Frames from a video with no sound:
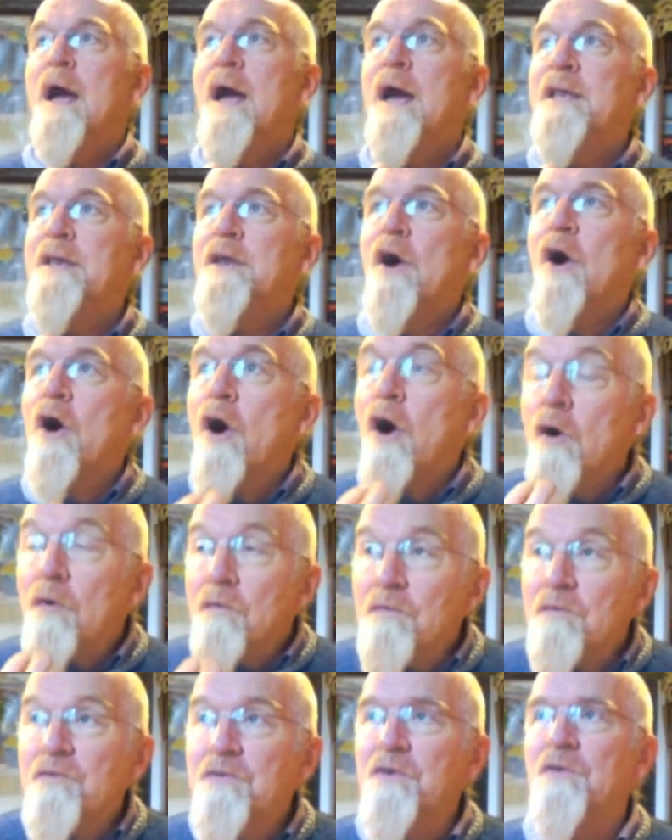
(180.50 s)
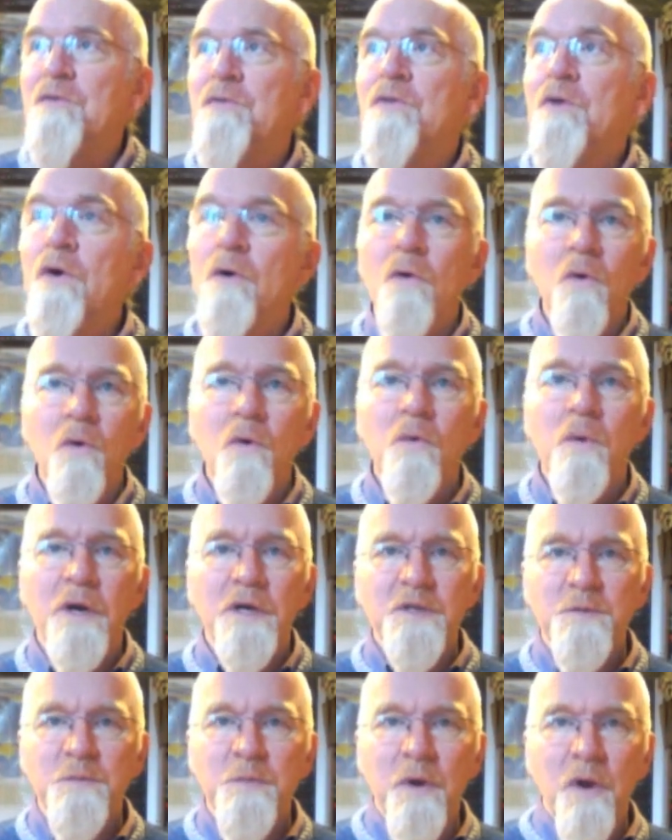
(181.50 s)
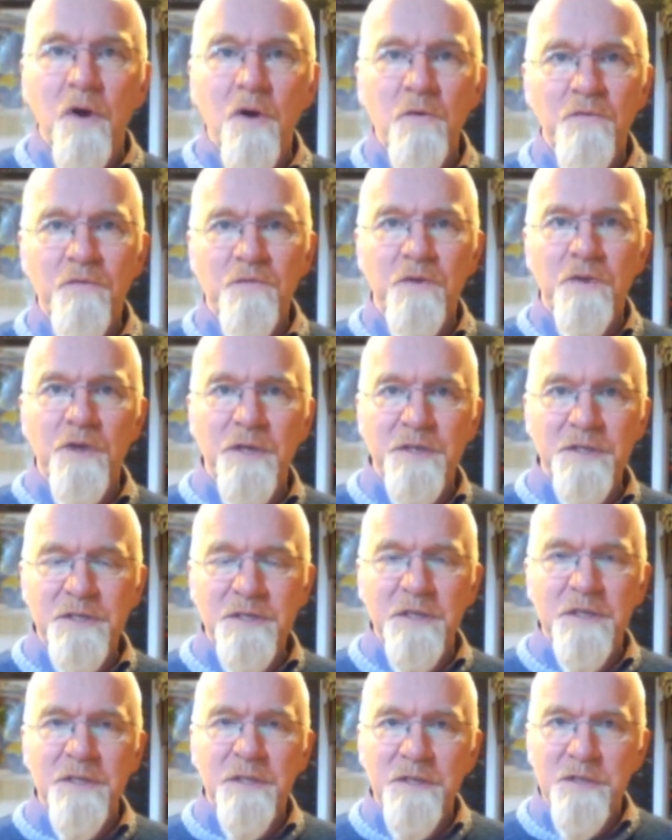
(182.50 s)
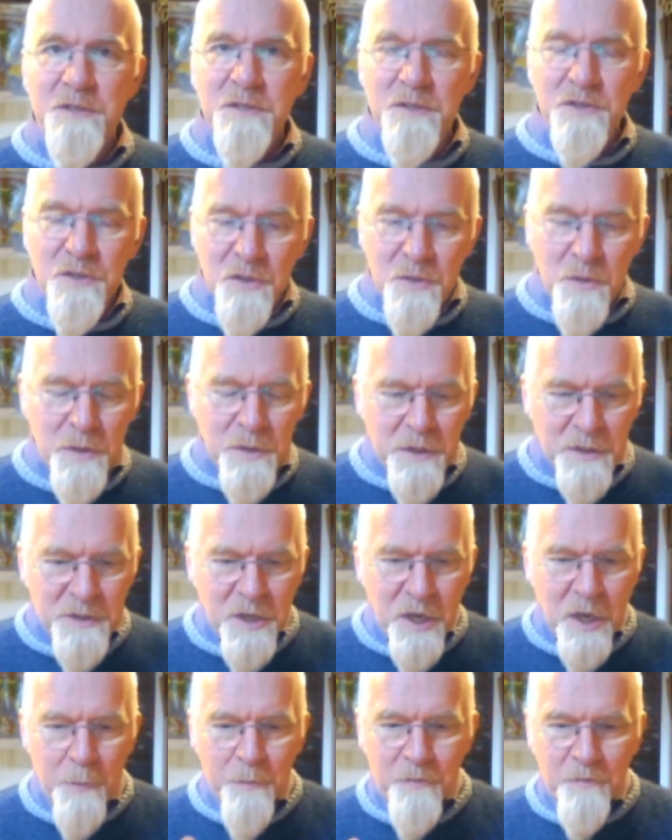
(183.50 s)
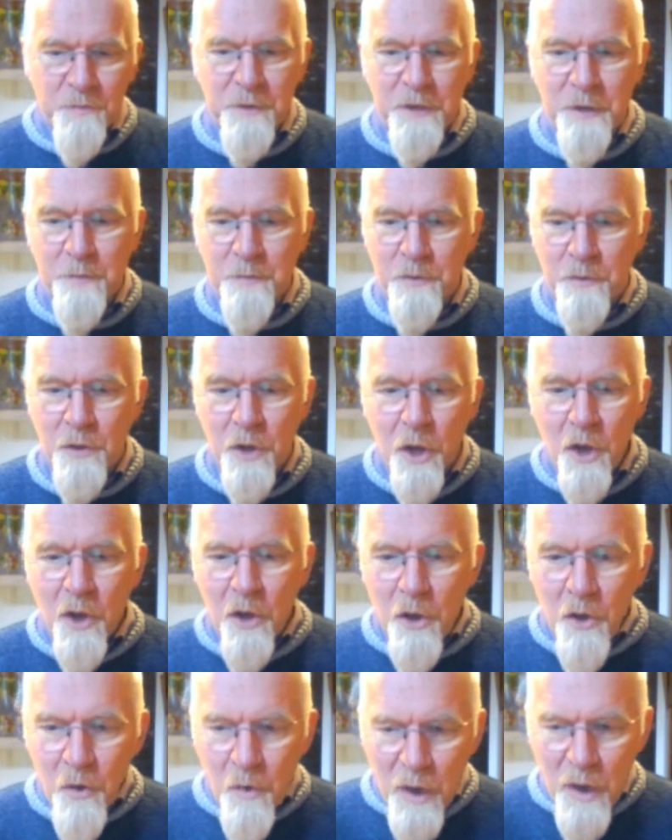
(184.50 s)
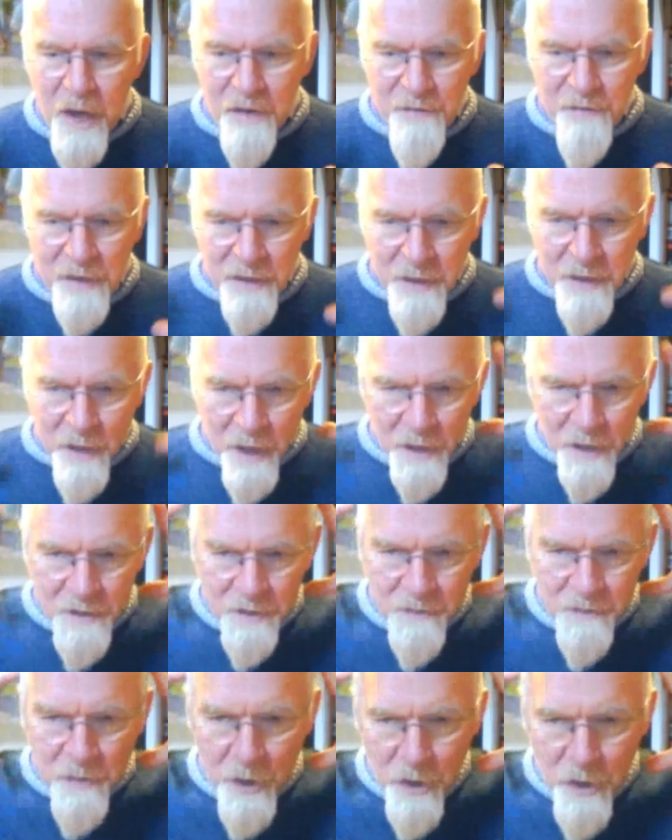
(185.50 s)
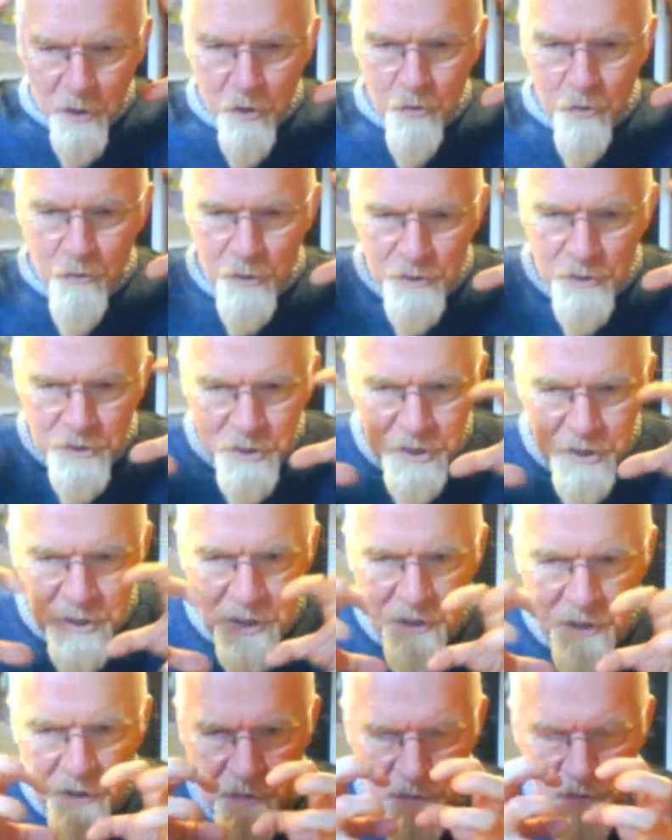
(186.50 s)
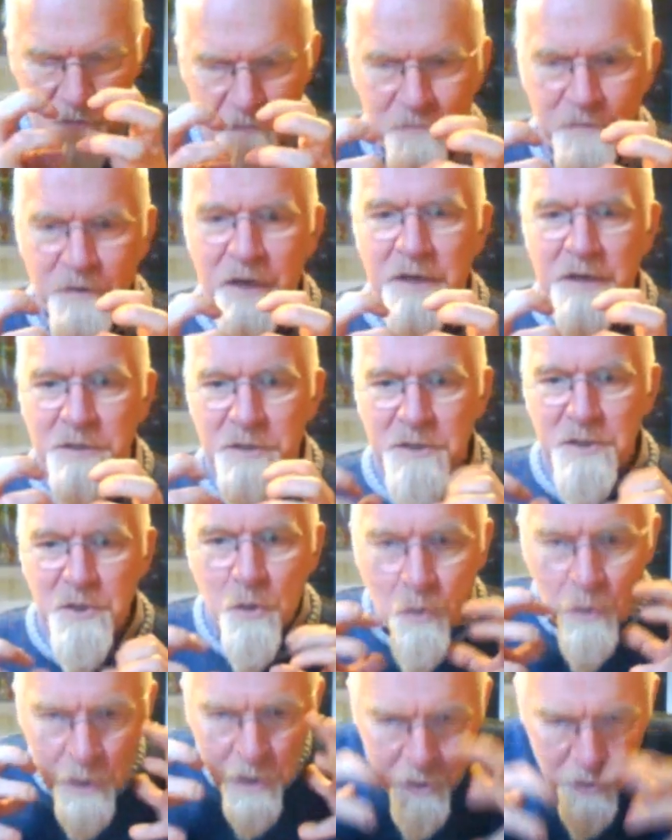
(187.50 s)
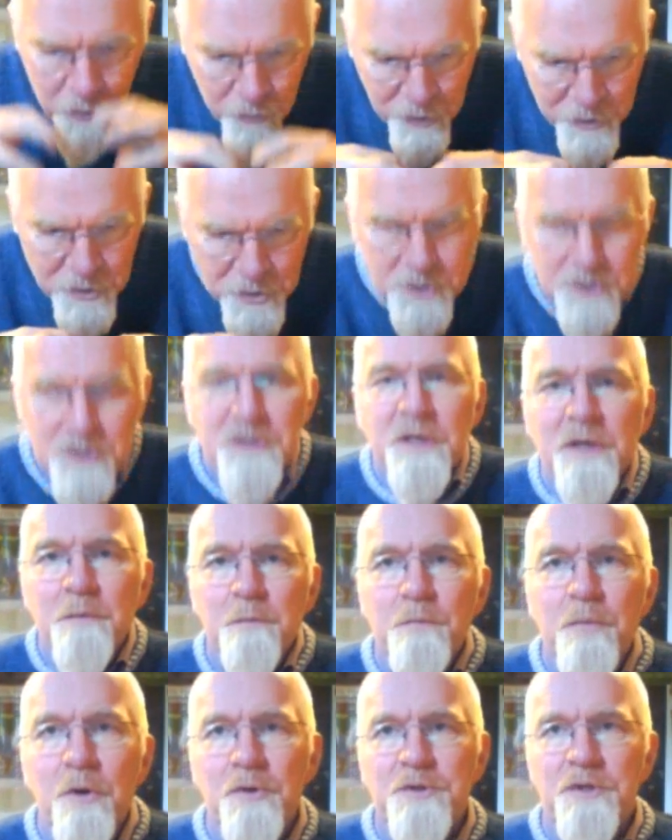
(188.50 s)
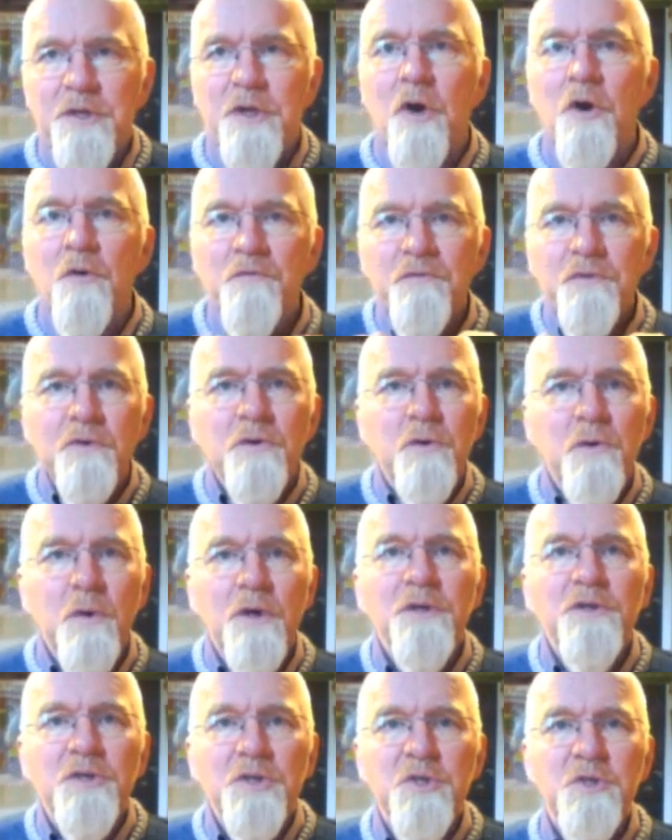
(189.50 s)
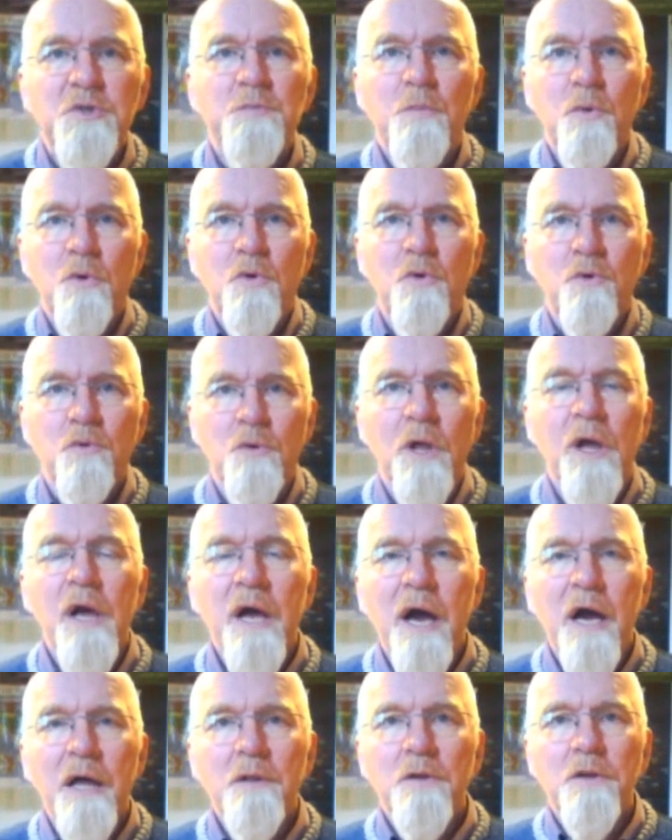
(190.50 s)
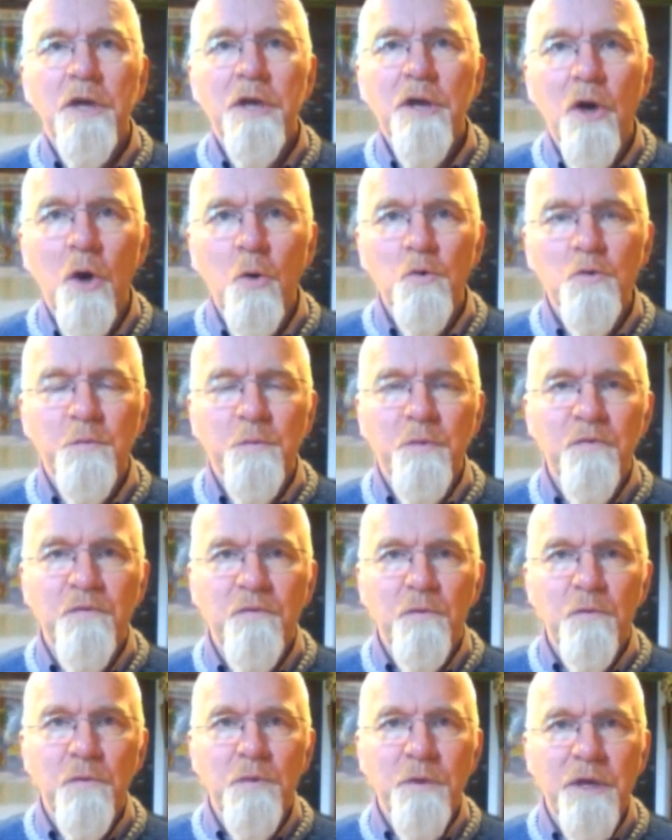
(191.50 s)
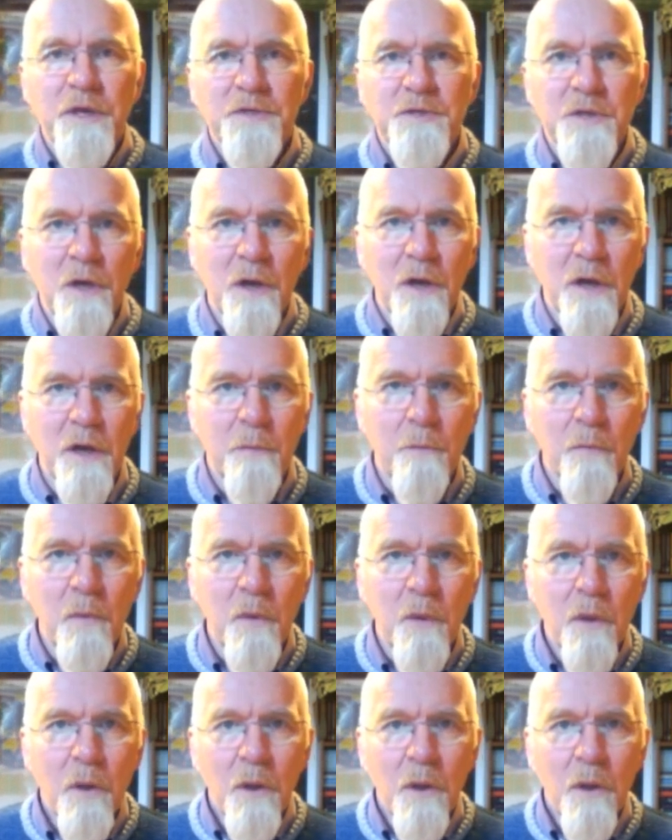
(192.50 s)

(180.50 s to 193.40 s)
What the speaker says: And often, not always, but often I see this too in the type of people who have a kind of crunched-in face or a crunched-in body, often quite small and looking old before their time.